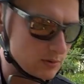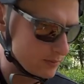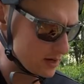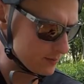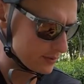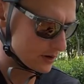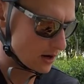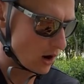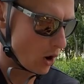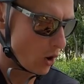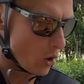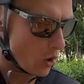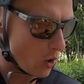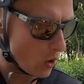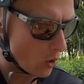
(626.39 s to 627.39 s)
remember,
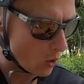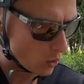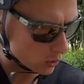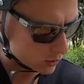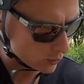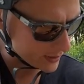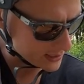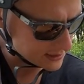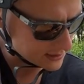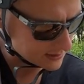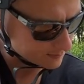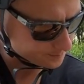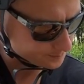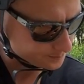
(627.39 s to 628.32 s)
always